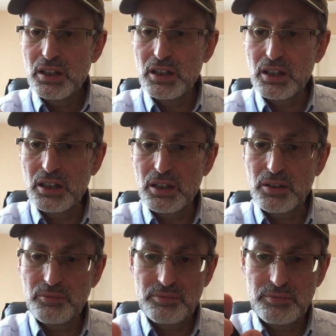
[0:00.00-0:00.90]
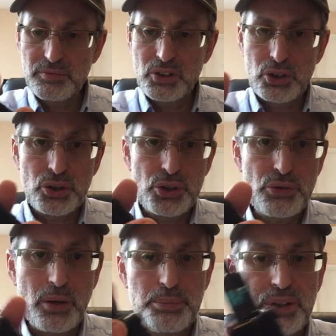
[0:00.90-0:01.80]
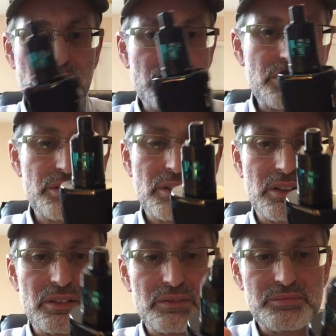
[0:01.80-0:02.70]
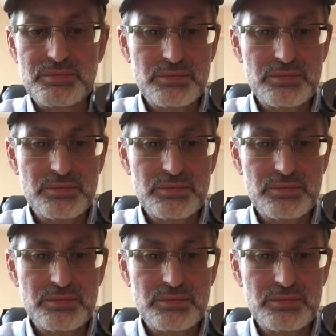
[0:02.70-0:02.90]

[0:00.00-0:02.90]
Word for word: You can drop it and